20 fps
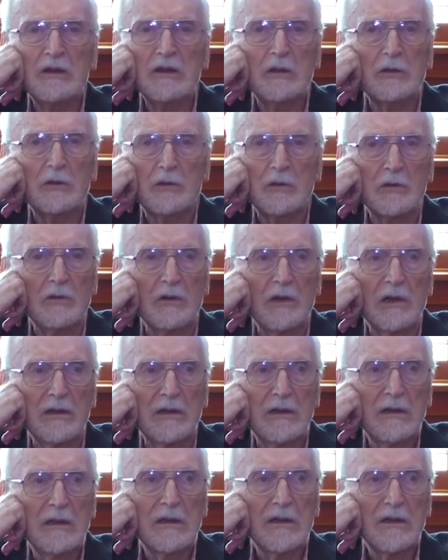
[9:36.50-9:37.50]
year to two,
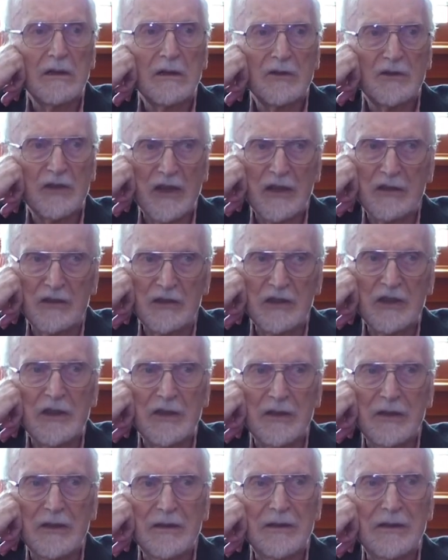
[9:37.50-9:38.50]
the second
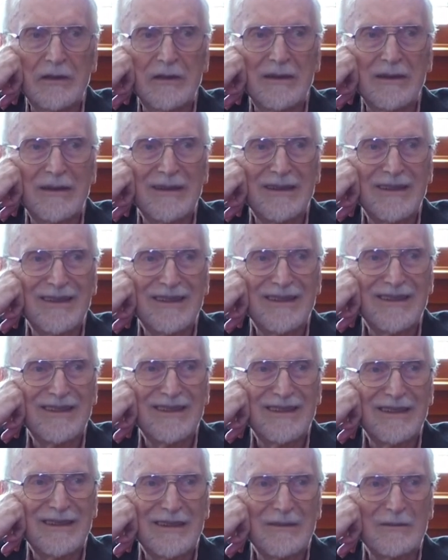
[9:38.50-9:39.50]
year,
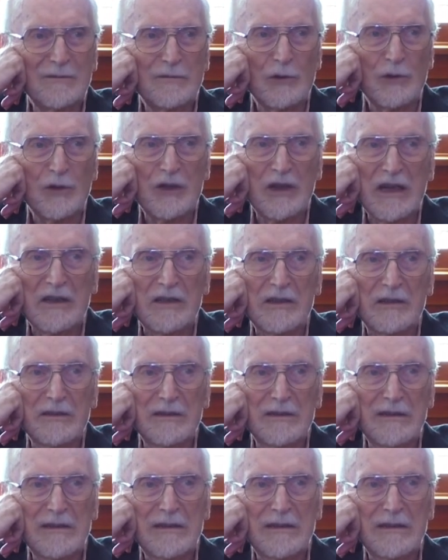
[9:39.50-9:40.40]
48.